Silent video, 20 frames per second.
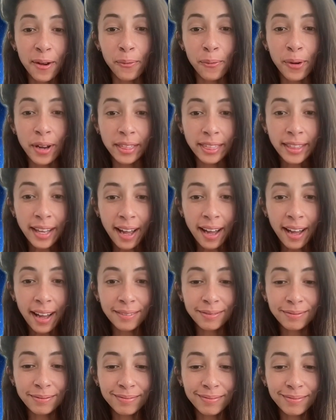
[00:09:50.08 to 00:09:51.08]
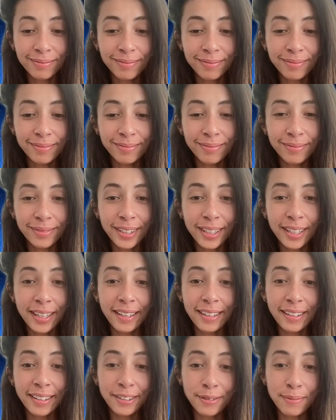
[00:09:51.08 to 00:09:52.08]
With that,
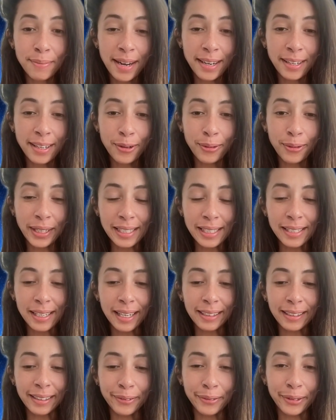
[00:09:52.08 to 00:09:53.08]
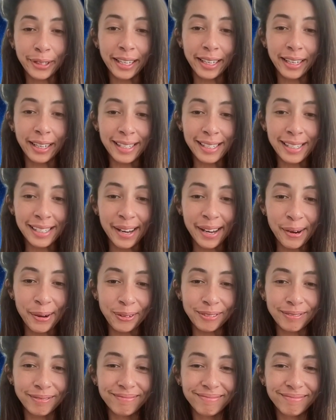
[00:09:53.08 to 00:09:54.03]
you might know exactly what it is now.